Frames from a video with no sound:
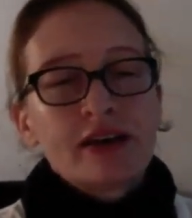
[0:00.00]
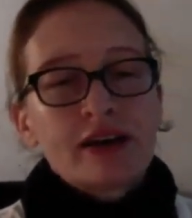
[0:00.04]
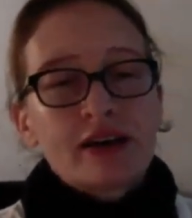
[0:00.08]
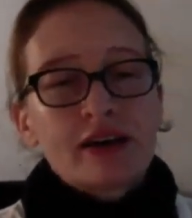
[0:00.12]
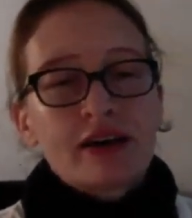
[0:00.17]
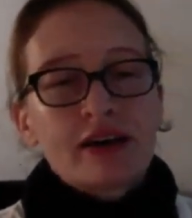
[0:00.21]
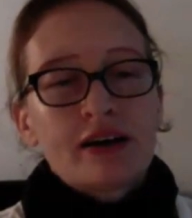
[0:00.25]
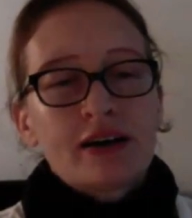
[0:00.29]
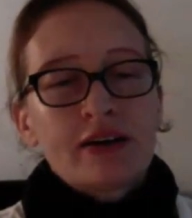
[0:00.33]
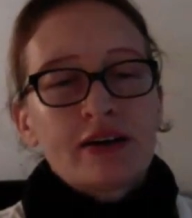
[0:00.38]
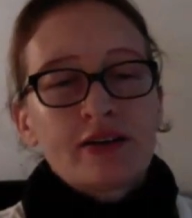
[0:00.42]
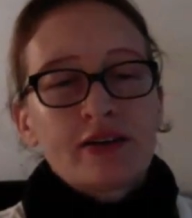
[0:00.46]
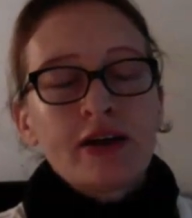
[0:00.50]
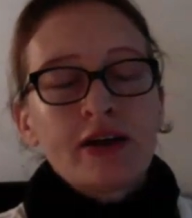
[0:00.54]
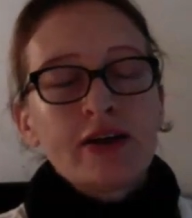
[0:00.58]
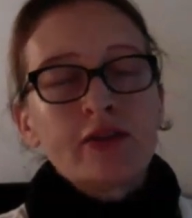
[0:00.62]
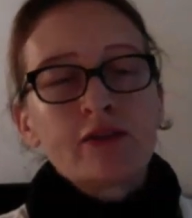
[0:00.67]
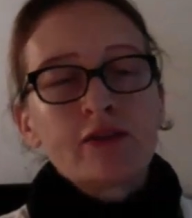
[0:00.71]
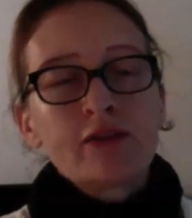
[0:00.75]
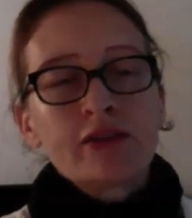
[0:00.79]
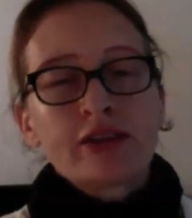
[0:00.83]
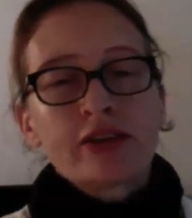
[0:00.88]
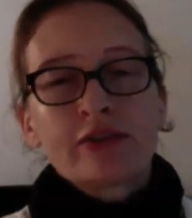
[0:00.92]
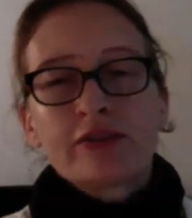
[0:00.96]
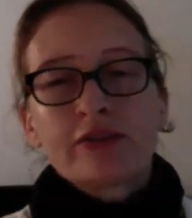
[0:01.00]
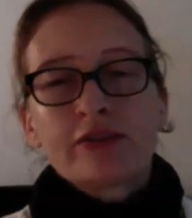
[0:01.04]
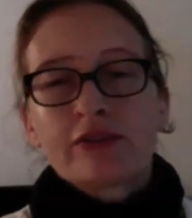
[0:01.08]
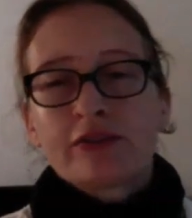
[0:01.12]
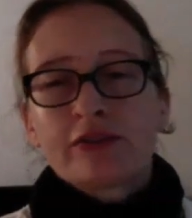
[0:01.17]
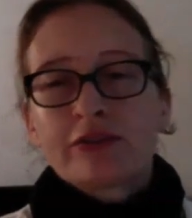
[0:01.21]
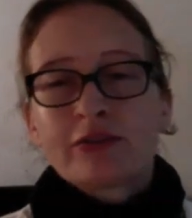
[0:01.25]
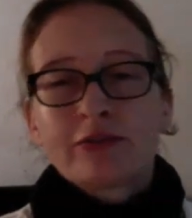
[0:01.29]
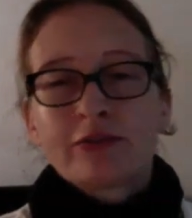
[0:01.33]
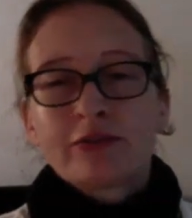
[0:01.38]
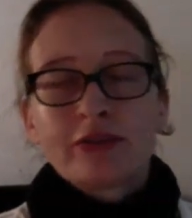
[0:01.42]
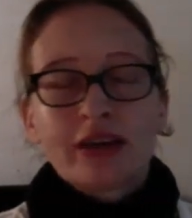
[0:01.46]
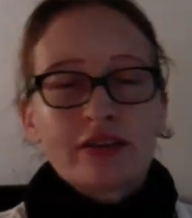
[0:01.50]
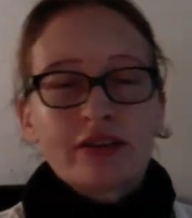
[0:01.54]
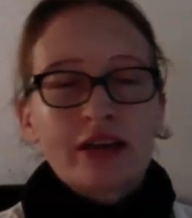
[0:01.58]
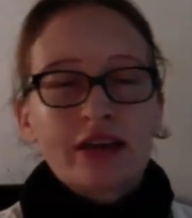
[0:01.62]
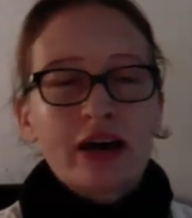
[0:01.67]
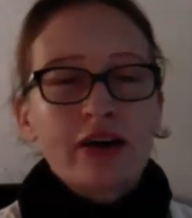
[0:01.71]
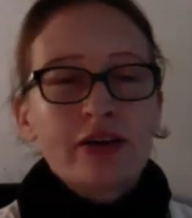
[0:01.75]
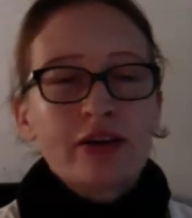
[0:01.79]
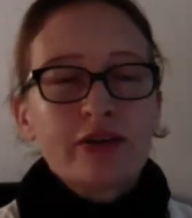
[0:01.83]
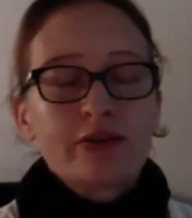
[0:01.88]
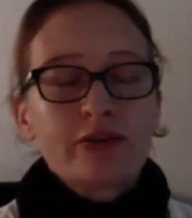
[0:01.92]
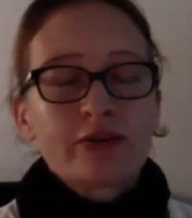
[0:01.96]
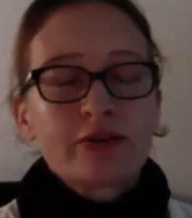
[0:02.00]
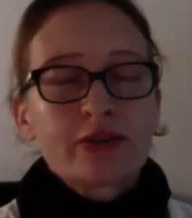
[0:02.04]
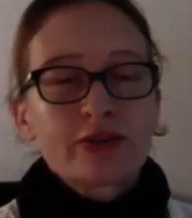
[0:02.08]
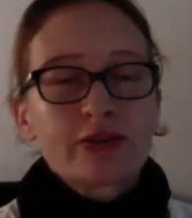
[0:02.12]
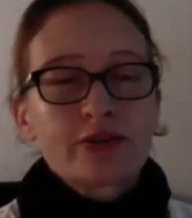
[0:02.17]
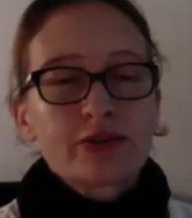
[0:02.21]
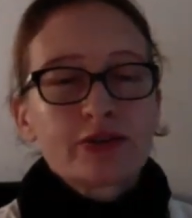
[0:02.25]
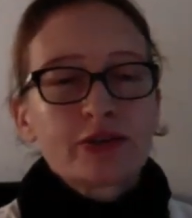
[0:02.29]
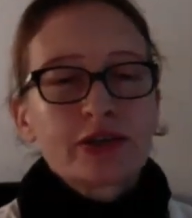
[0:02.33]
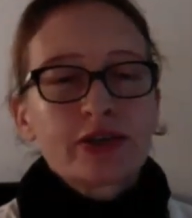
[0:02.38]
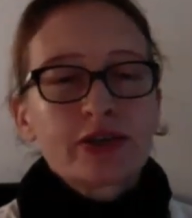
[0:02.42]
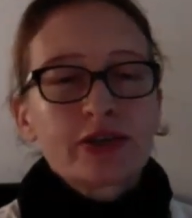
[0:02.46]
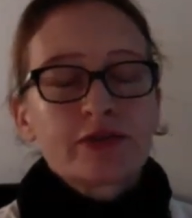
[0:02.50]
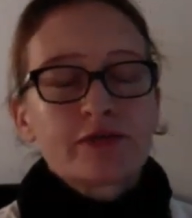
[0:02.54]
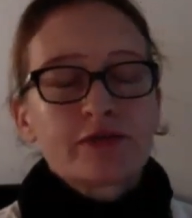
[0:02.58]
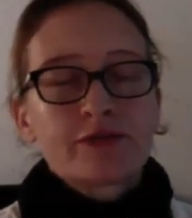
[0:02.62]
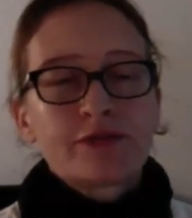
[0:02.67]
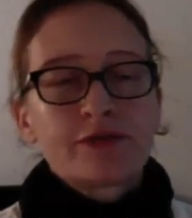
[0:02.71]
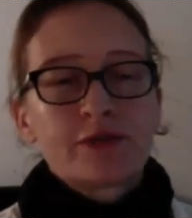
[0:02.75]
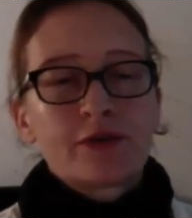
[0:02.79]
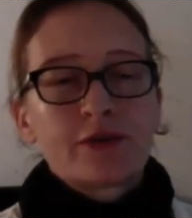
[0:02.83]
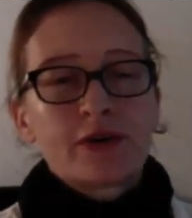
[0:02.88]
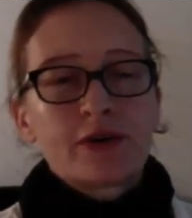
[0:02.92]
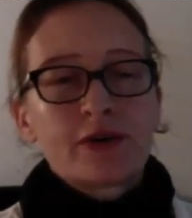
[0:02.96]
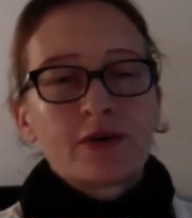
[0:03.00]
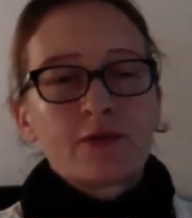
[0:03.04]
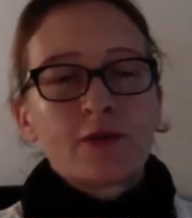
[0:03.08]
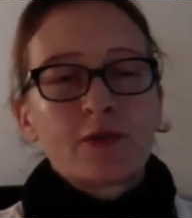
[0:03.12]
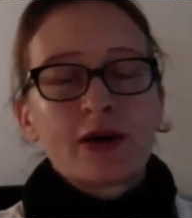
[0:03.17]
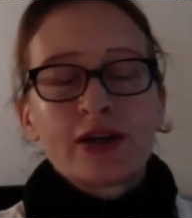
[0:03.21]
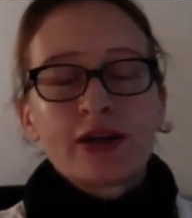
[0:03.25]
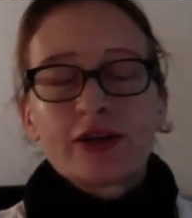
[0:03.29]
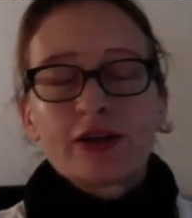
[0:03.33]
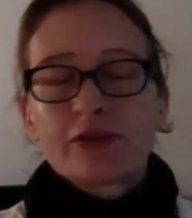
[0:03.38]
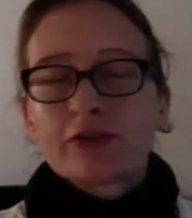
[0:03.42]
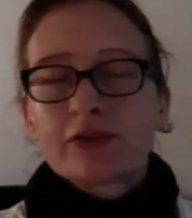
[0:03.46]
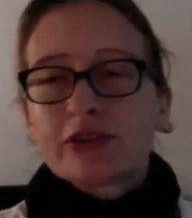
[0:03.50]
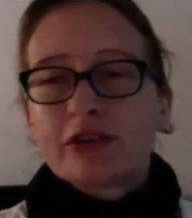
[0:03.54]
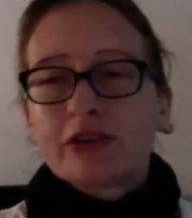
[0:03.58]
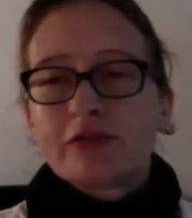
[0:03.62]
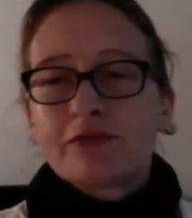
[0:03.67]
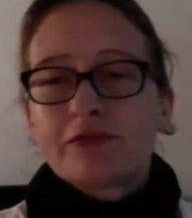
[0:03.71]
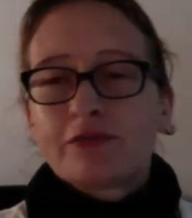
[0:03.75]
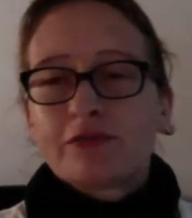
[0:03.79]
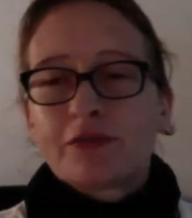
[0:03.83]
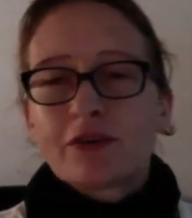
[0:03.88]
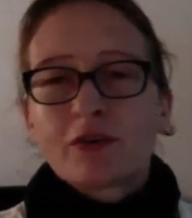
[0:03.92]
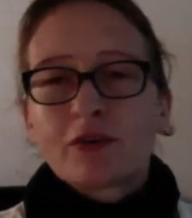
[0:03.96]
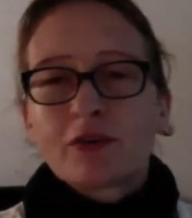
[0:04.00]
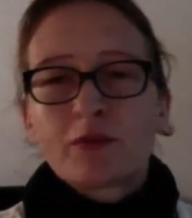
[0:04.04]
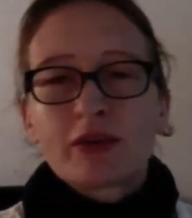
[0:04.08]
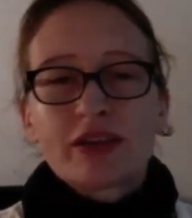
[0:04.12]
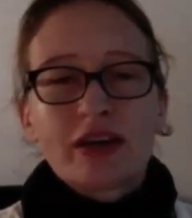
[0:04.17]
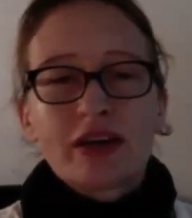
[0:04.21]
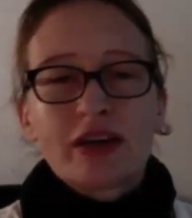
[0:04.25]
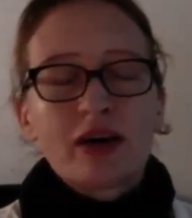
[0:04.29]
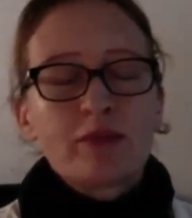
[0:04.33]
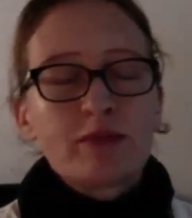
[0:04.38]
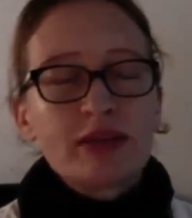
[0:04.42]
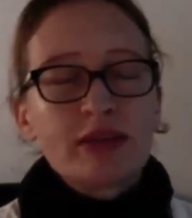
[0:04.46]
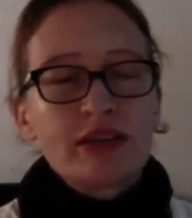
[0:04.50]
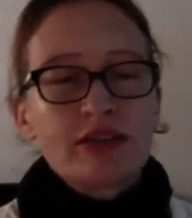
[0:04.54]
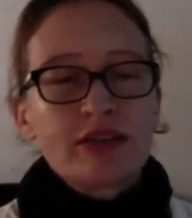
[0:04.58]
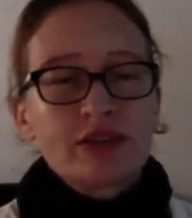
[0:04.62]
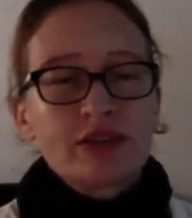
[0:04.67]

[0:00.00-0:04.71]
Not only do they allow you to look for what you're looking for without being